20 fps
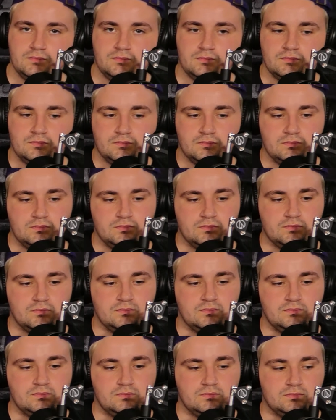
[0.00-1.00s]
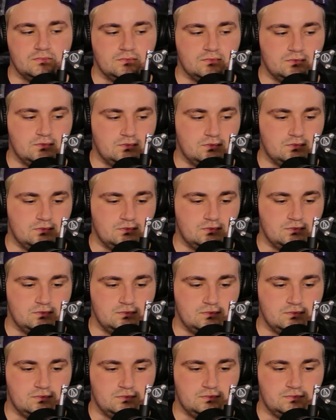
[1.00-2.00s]

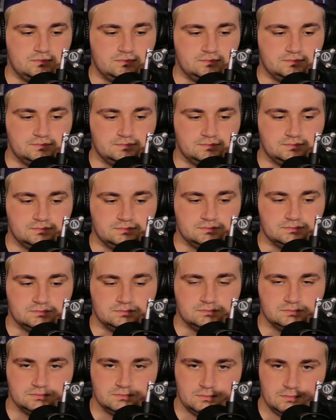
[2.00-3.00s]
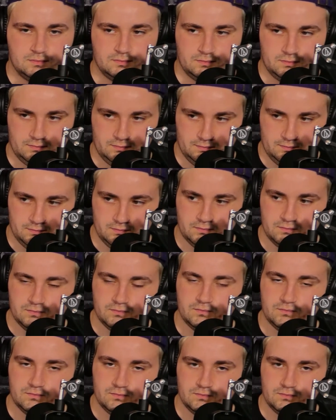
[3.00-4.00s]

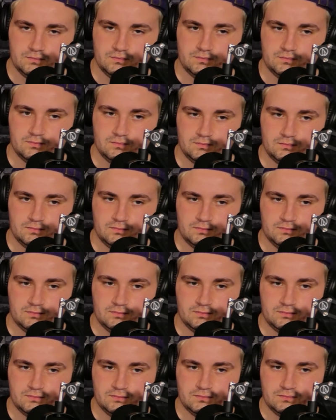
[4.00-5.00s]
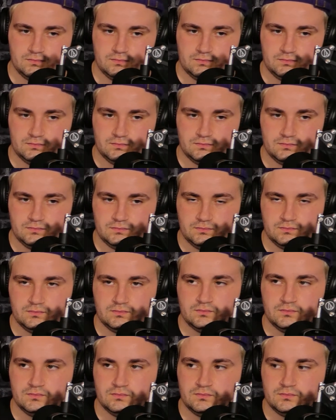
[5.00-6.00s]

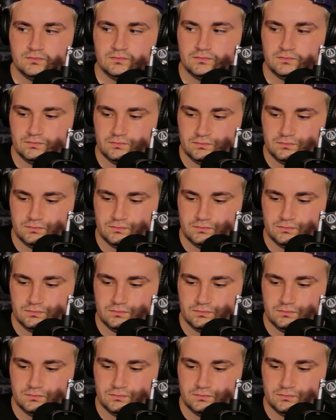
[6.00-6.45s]
[no speech]